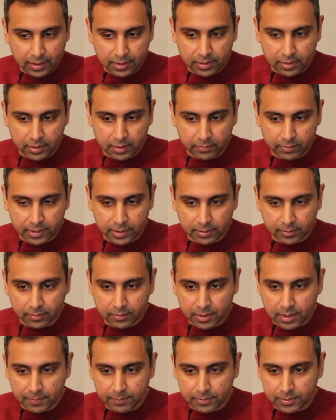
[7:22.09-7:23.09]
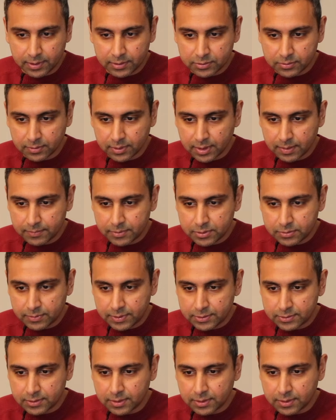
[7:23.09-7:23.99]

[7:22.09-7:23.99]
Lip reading: and theoretical and computational chemistry.